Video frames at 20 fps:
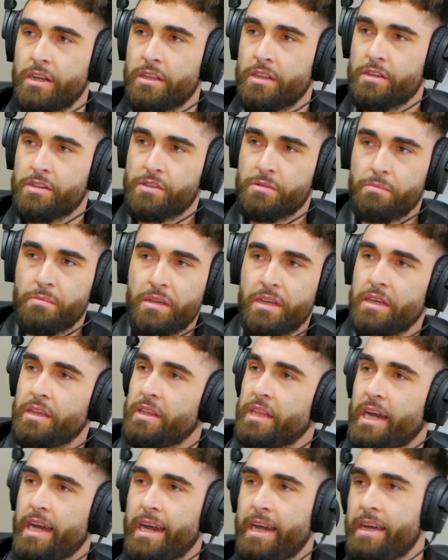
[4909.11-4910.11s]
There's a me
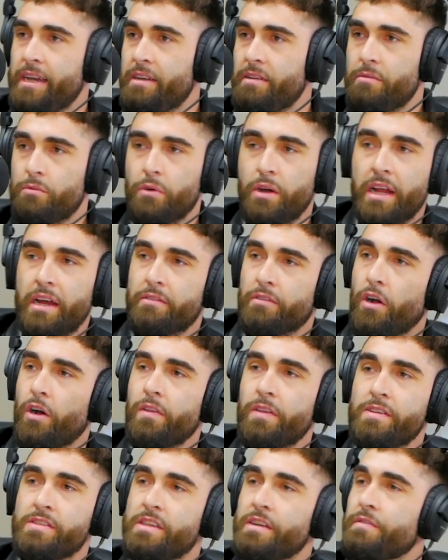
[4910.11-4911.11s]
that whatever,
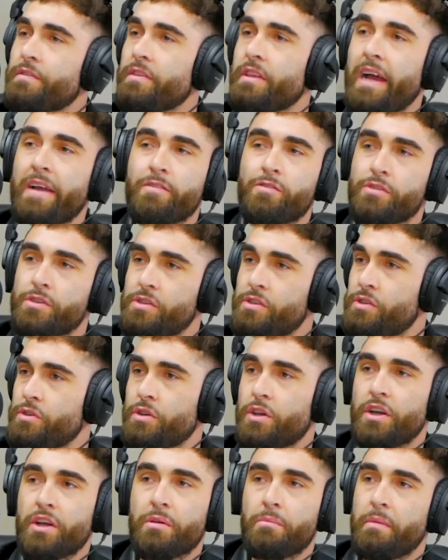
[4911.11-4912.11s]
all these different life choices you
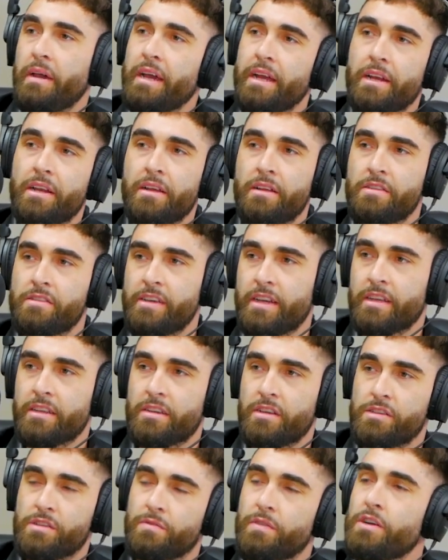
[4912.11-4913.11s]
could have made. It's yeah.
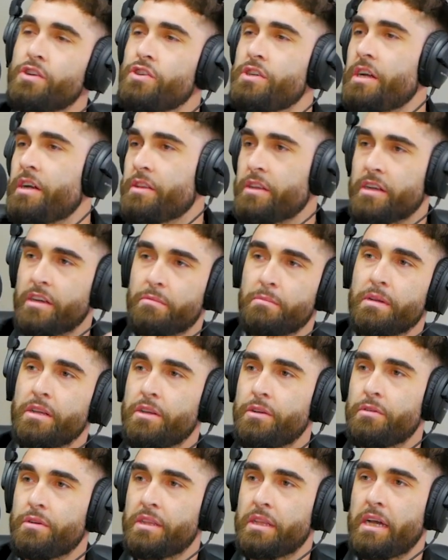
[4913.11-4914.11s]
like there's a version out there of me
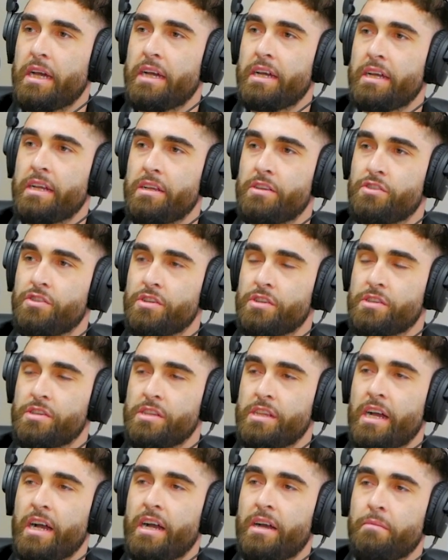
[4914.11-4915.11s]
doing that and it's just
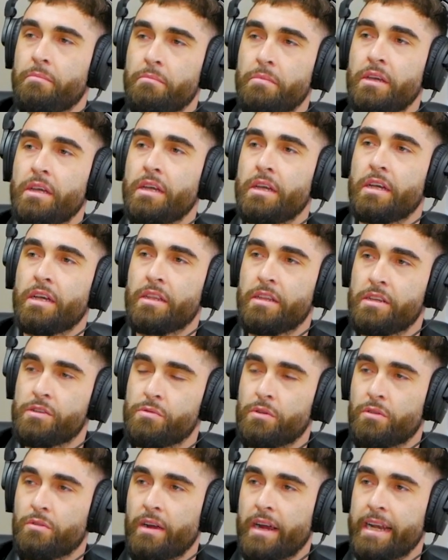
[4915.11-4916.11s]
not me in this
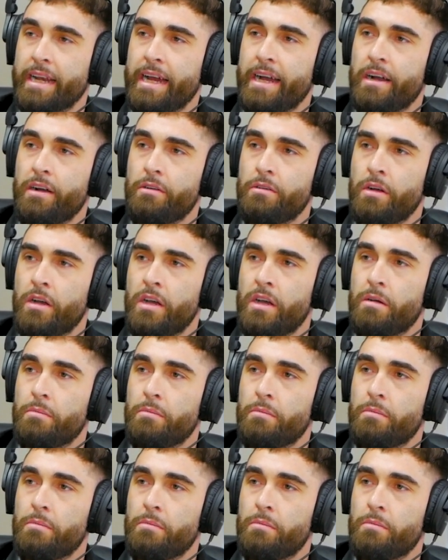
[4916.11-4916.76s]
one right now.